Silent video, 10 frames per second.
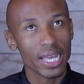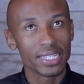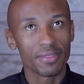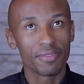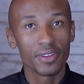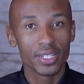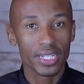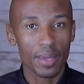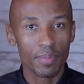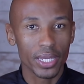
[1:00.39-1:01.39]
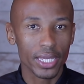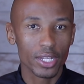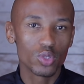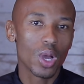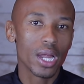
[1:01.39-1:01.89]
as a first-time
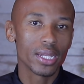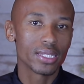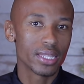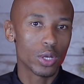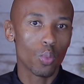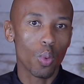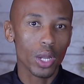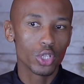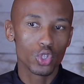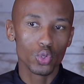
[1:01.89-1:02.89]
beginner to understand what